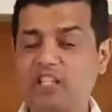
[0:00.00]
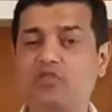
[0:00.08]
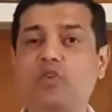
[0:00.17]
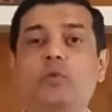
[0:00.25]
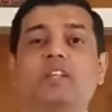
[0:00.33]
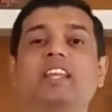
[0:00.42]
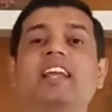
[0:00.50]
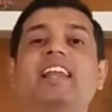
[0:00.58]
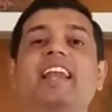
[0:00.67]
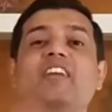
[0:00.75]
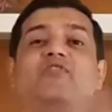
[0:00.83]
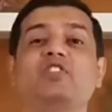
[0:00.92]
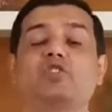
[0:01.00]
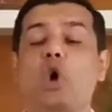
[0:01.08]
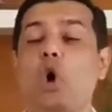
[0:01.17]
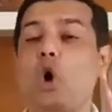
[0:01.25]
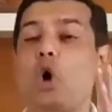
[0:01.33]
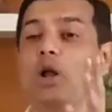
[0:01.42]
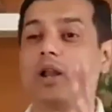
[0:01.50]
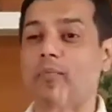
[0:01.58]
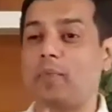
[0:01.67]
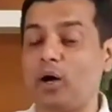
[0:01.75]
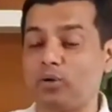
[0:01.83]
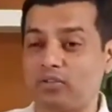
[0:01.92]
is full. We think life is all
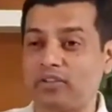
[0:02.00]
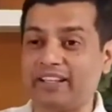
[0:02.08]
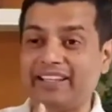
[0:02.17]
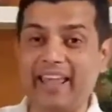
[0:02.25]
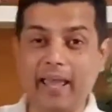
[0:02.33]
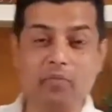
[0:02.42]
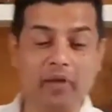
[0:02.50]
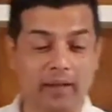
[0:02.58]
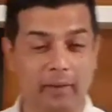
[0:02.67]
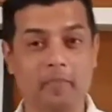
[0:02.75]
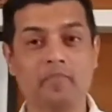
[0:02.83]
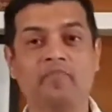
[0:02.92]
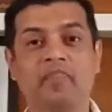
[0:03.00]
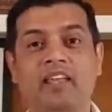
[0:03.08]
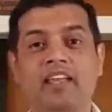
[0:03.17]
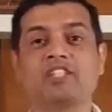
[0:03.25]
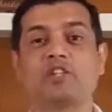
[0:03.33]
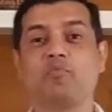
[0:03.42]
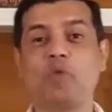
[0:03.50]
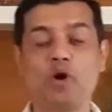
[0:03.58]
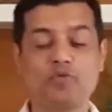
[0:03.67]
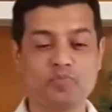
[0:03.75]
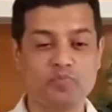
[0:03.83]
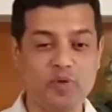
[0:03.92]
about gaming. It's
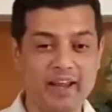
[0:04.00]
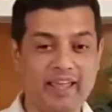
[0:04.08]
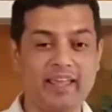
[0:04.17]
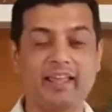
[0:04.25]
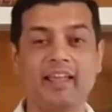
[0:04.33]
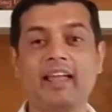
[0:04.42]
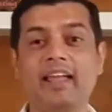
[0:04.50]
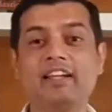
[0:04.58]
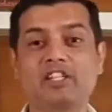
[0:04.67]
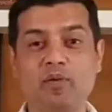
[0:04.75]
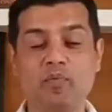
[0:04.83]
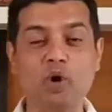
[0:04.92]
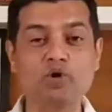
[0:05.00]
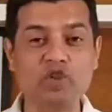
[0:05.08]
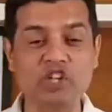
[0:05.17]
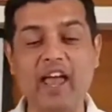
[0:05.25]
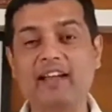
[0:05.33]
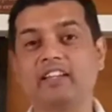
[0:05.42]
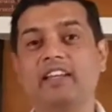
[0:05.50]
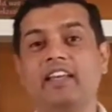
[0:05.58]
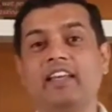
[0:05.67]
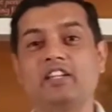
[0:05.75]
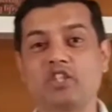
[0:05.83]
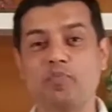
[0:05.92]
about playing, it's about
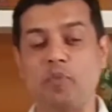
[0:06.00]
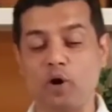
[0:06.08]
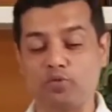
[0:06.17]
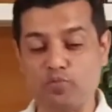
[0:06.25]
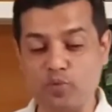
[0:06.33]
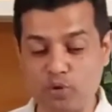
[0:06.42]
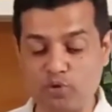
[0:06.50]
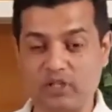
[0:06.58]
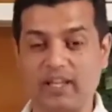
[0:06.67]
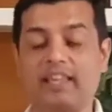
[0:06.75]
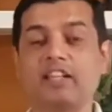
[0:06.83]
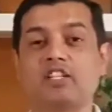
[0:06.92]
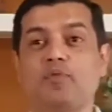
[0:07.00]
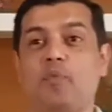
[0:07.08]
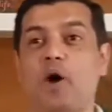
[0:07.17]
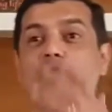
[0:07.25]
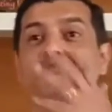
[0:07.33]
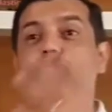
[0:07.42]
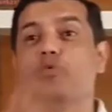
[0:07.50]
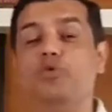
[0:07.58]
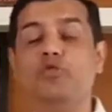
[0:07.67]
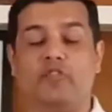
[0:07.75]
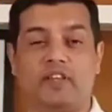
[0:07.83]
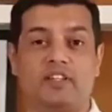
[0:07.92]
chatting, it's about music, it's about
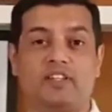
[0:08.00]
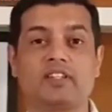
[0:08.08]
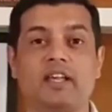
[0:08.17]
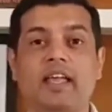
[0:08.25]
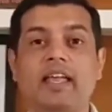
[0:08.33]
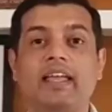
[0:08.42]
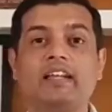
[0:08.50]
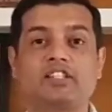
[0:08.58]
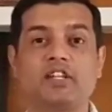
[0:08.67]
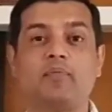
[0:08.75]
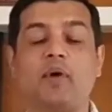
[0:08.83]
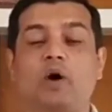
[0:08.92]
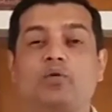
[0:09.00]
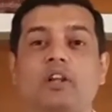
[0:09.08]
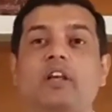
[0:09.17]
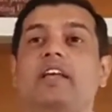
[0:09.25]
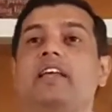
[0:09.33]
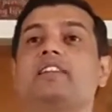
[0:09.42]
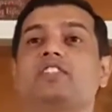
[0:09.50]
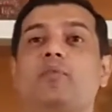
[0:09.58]
movies, it's about